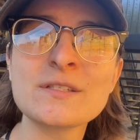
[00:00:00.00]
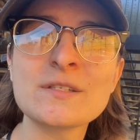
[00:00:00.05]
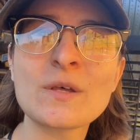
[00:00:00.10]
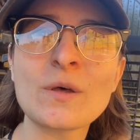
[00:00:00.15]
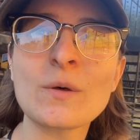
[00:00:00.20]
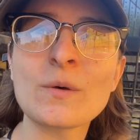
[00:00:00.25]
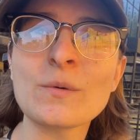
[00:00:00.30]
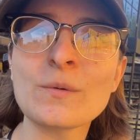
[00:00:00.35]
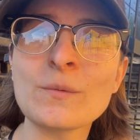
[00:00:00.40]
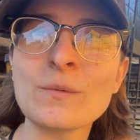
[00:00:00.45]

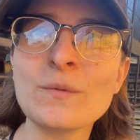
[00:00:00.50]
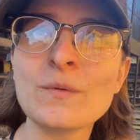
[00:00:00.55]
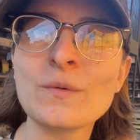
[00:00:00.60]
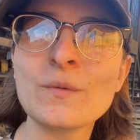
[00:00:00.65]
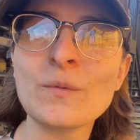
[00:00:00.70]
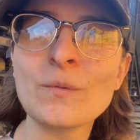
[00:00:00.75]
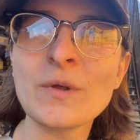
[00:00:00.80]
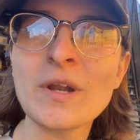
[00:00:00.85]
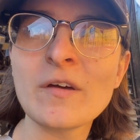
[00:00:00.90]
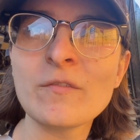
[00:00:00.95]
So
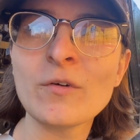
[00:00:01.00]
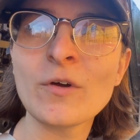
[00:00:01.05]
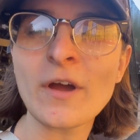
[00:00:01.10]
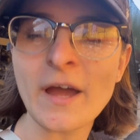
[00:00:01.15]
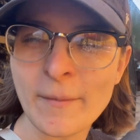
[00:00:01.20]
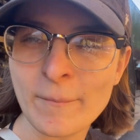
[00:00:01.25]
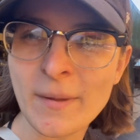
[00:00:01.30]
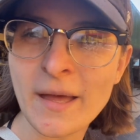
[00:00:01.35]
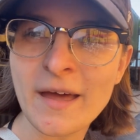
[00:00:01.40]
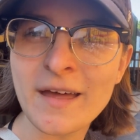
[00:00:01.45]
whenever
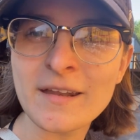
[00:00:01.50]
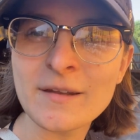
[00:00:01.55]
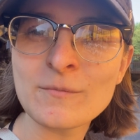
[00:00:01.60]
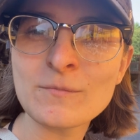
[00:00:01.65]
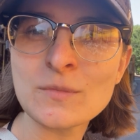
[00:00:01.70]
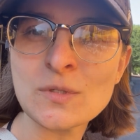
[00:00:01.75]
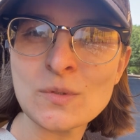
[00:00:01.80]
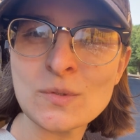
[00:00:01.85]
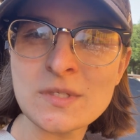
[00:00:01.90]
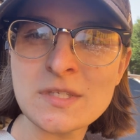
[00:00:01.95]
I'm at
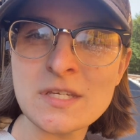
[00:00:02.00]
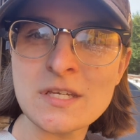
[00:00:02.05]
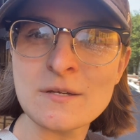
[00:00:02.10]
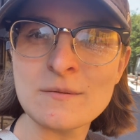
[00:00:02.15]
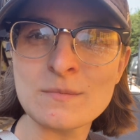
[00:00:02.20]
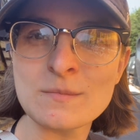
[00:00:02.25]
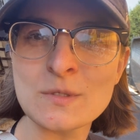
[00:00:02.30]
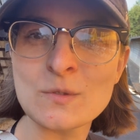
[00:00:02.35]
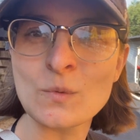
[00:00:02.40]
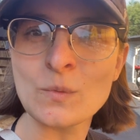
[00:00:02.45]

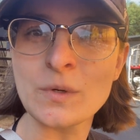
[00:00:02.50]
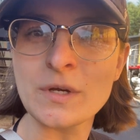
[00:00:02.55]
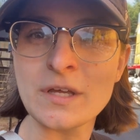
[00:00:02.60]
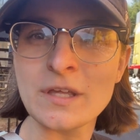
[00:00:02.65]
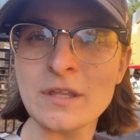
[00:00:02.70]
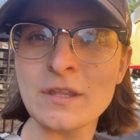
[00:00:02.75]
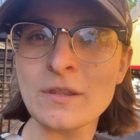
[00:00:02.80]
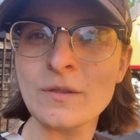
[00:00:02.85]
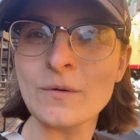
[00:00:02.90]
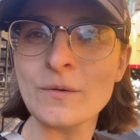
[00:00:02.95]
museums
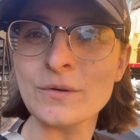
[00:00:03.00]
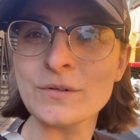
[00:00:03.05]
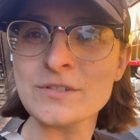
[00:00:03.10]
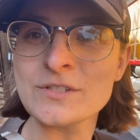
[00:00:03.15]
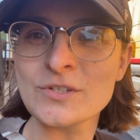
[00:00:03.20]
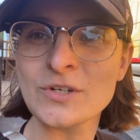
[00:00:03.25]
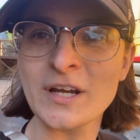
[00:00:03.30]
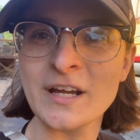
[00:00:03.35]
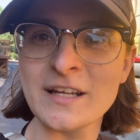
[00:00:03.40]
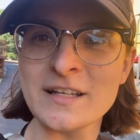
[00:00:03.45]
with old
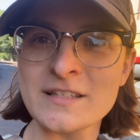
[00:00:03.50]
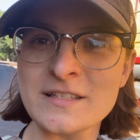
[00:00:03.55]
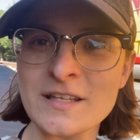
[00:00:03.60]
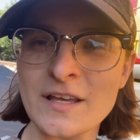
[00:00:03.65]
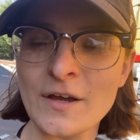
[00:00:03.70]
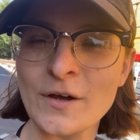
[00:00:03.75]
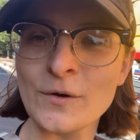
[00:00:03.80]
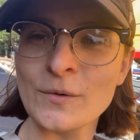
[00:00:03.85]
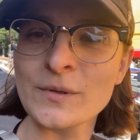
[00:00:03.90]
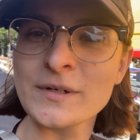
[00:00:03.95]
trains,
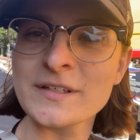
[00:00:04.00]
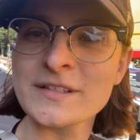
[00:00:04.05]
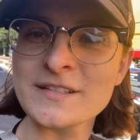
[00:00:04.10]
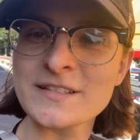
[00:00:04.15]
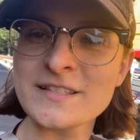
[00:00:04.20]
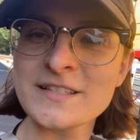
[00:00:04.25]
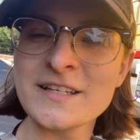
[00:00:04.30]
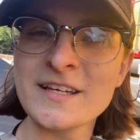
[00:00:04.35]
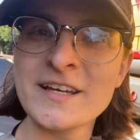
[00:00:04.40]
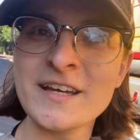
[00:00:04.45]
I always